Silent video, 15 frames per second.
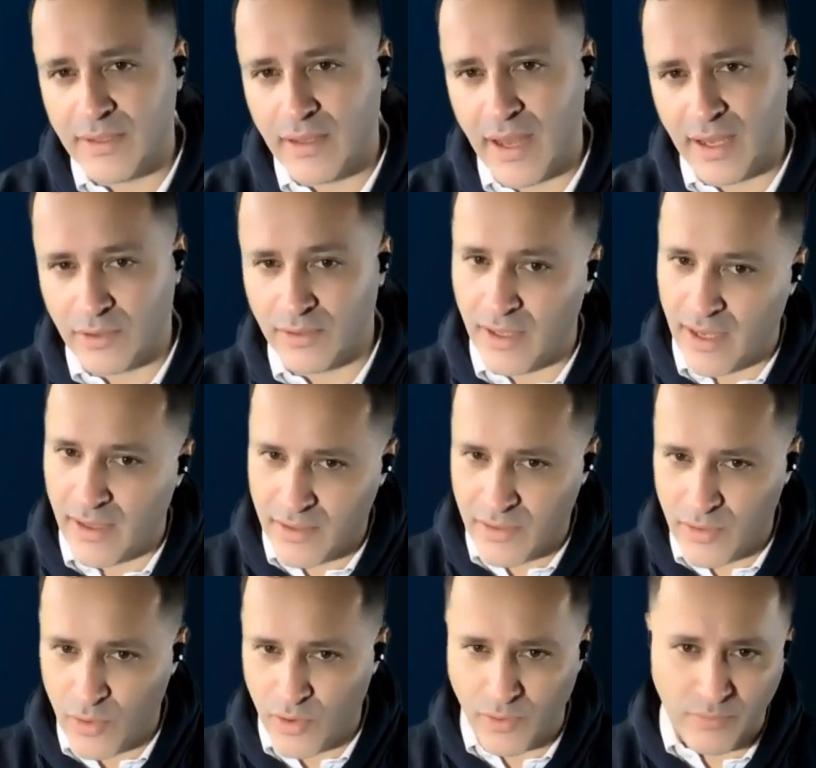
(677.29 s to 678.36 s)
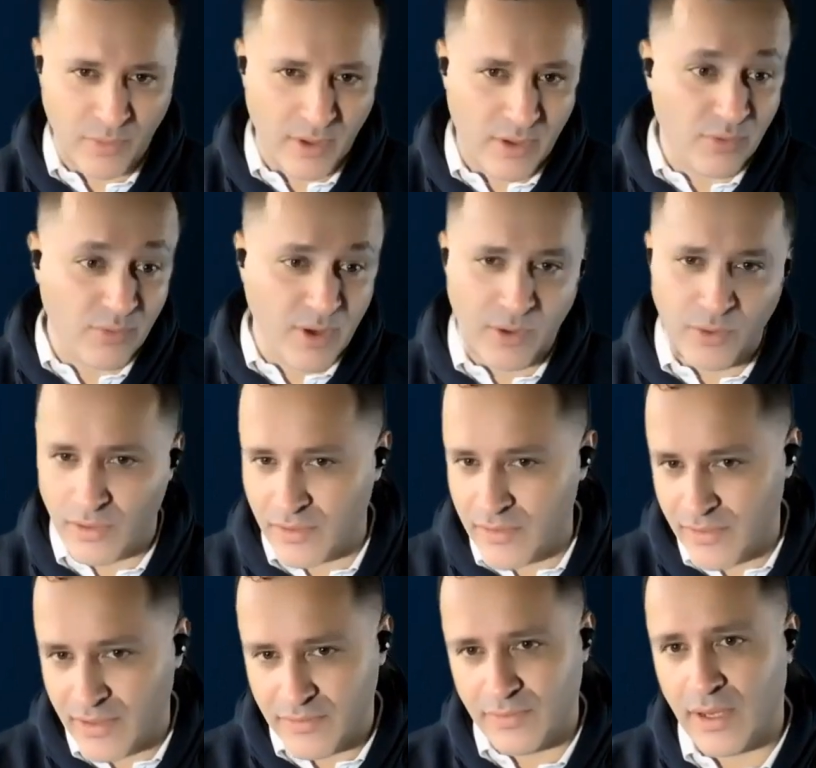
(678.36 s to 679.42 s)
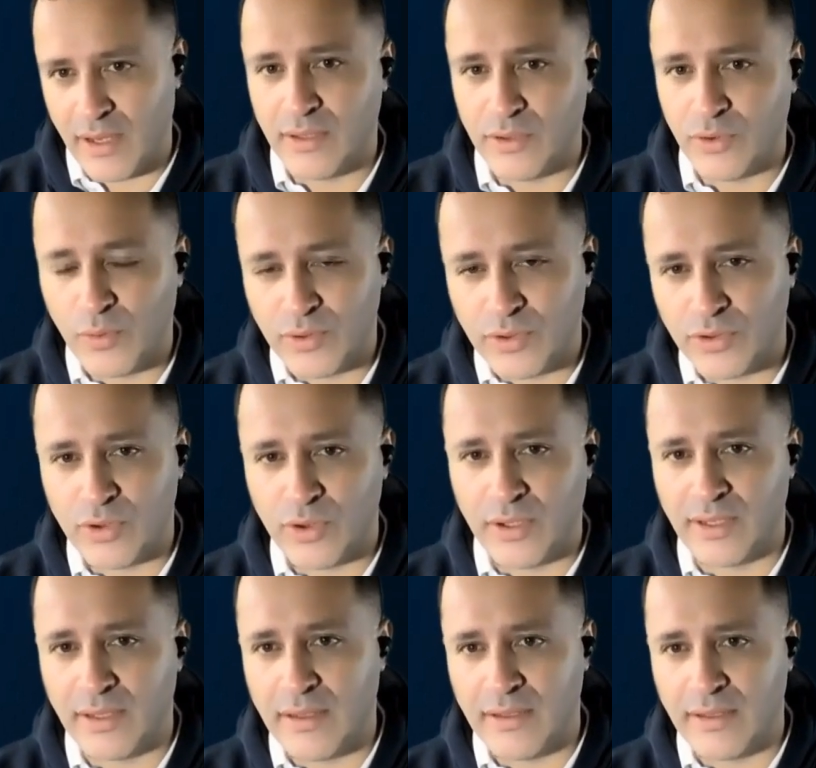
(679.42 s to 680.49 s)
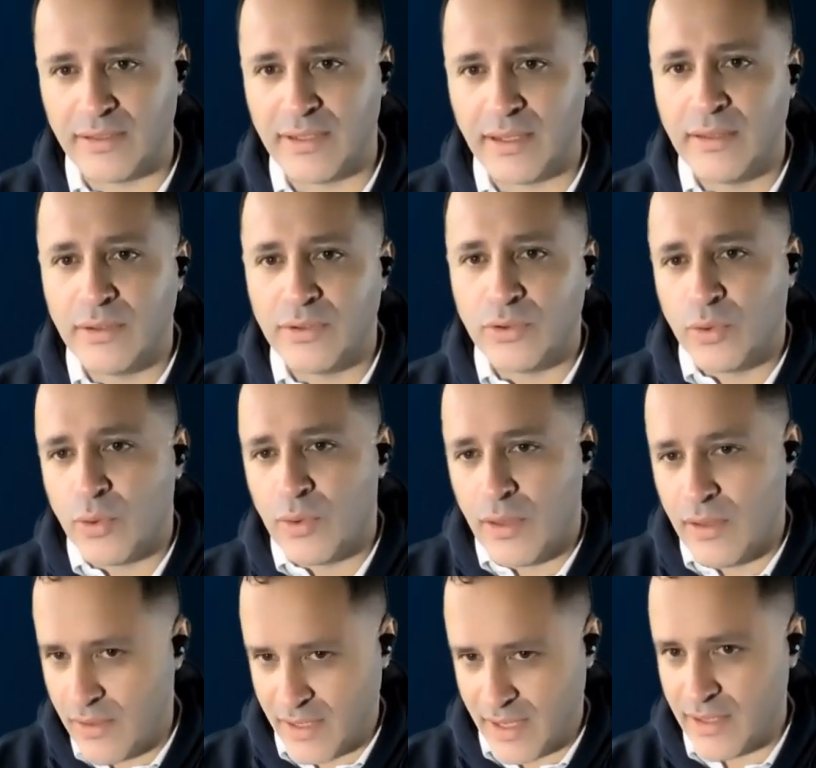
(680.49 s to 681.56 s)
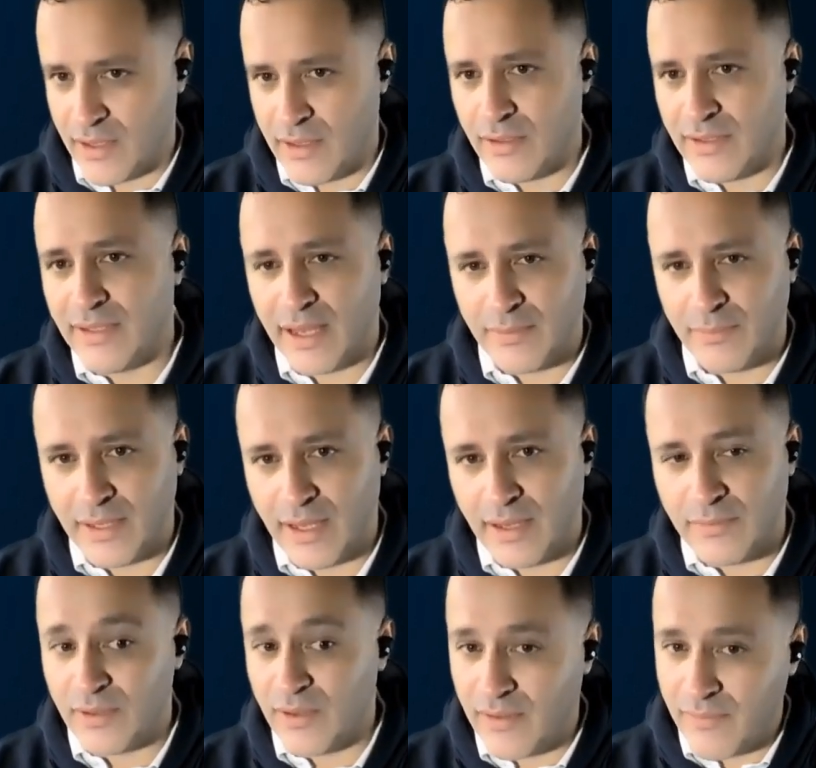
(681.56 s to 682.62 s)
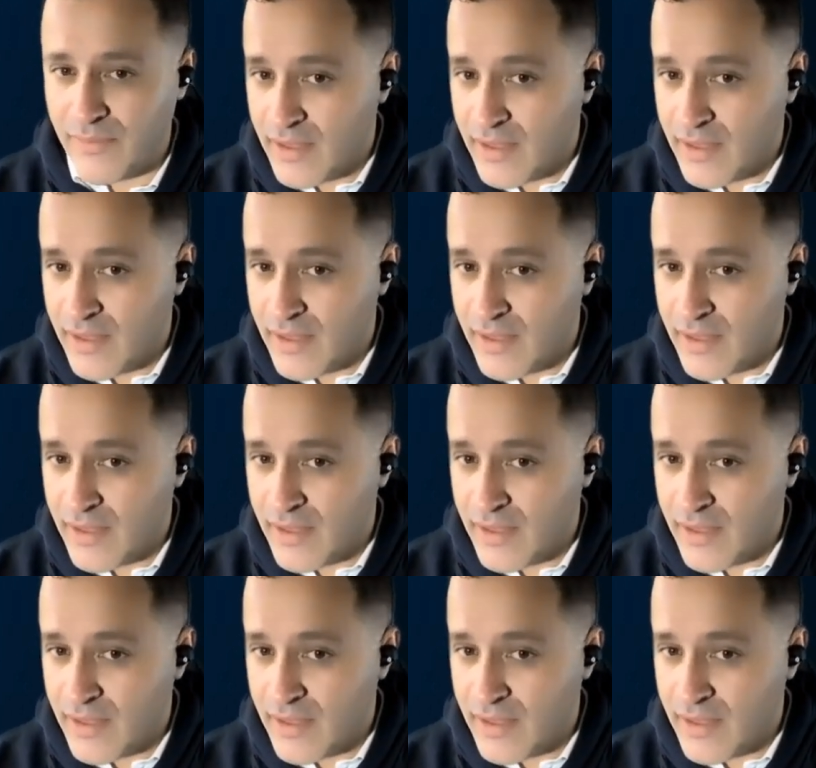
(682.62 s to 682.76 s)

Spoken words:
I create a score for each record, define a donor journey, set the score, and understand behavior.